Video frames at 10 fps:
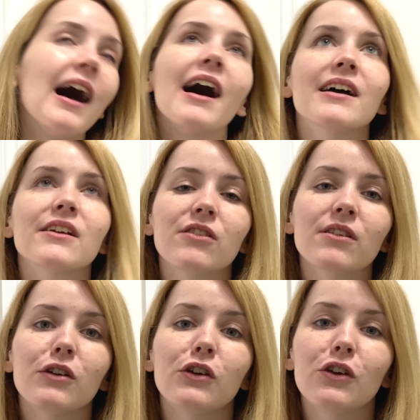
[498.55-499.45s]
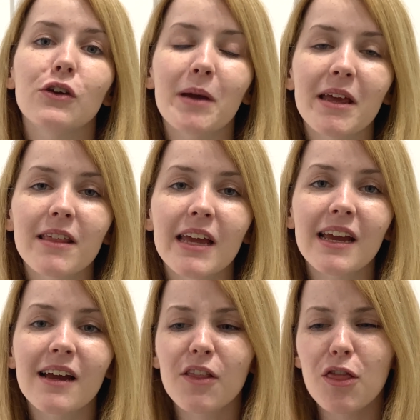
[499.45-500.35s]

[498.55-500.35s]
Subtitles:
as you may think.